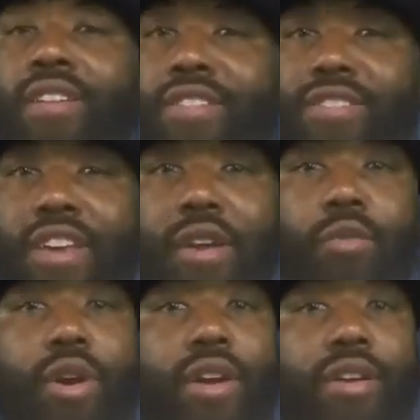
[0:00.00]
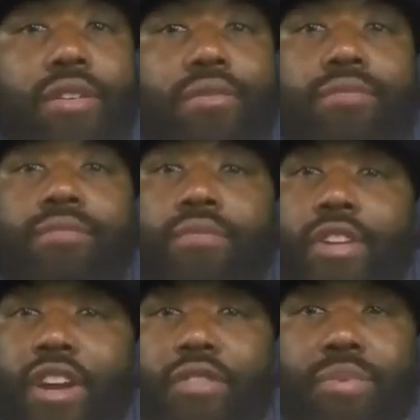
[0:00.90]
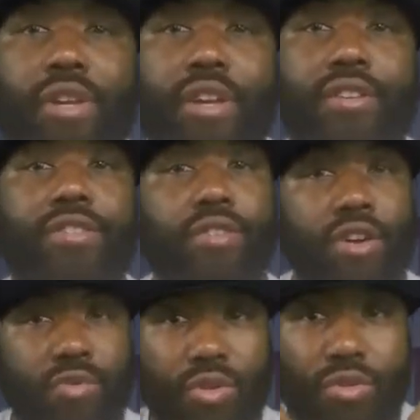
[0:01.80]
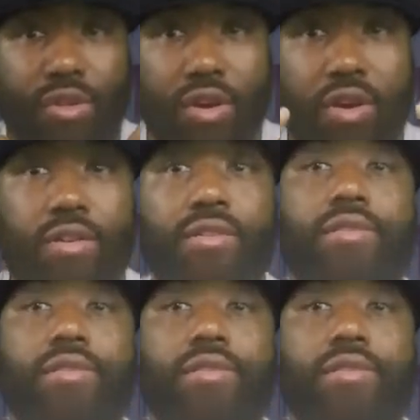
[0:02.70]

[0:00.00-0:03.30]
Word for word: The same way, every plan starts with a thought.